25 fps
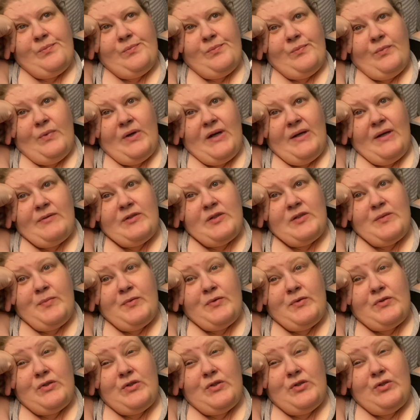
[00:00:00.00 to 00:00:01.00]
what I was
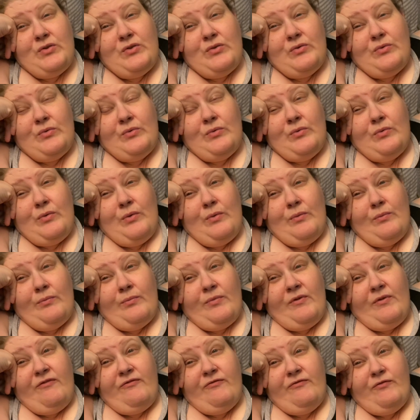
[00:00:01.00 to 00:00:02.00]
supposed to do
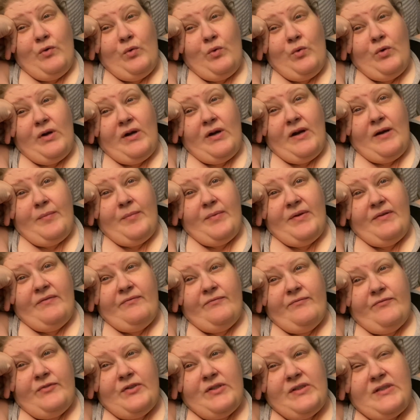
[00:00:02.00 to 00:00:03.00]
before, but
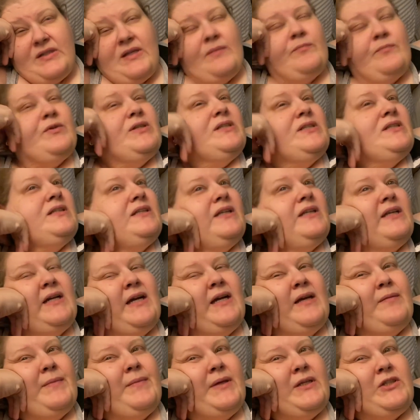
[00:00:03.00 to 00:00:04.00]
for some reason, like
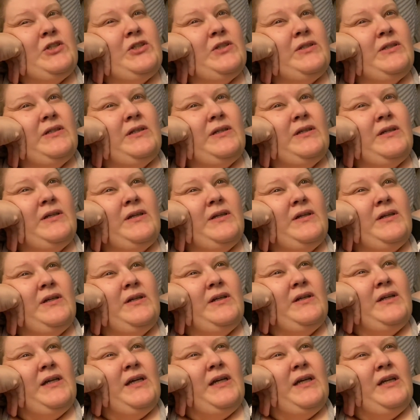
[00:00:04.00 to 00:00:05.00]
I mentioned
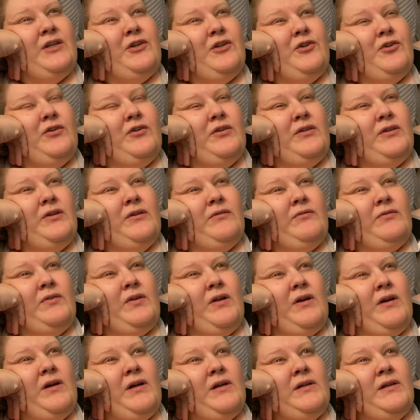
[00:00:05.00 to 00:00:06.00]
in an earlier
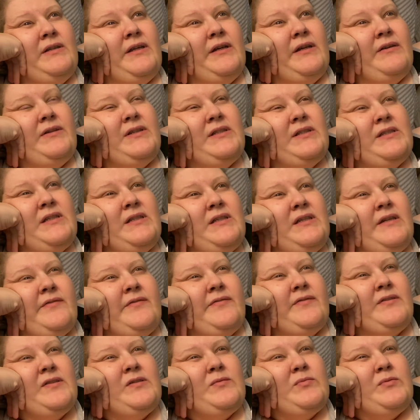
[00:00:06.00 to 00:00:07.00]
vlog, there is the
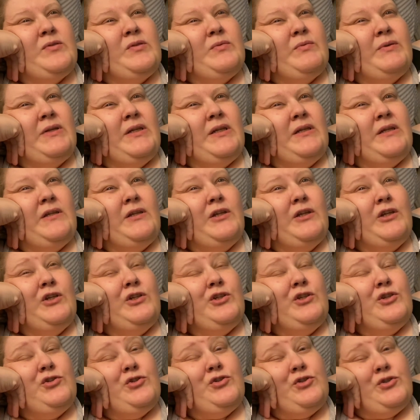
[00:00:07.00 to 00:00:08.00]
difference between
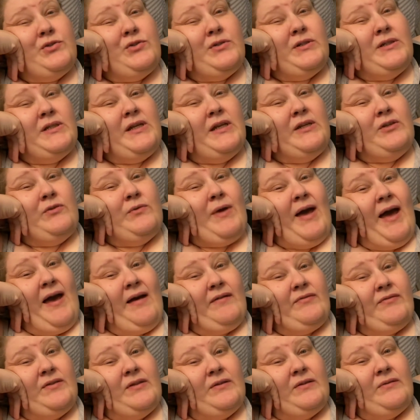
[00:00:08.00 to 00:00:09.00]
you should and you
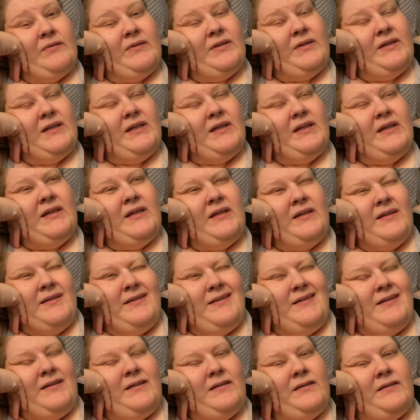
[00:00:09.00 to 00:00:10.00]
have to.
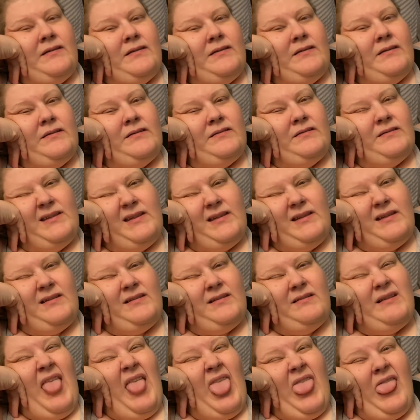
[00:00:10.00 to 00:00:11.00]
Yeah, you know,
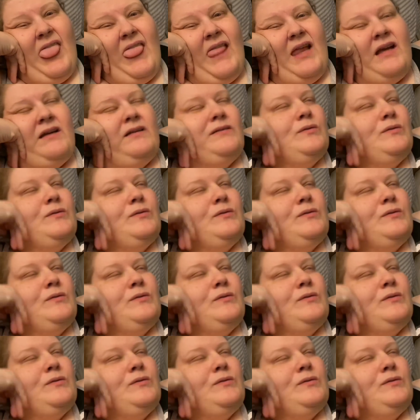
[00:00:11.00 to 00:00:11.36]
I, know.